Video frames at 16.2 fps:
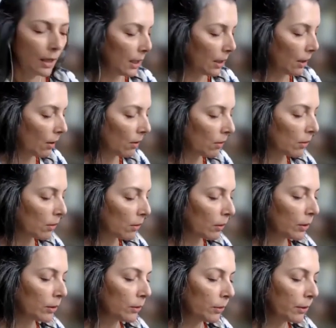In
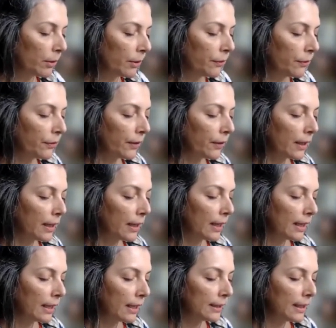conclude with
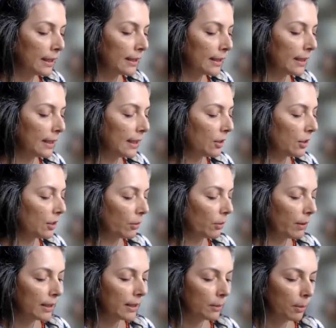this
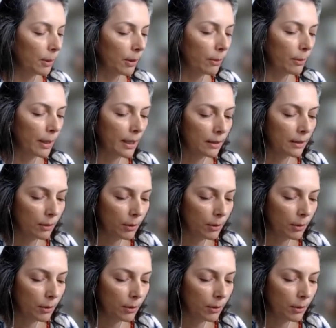initial experiment,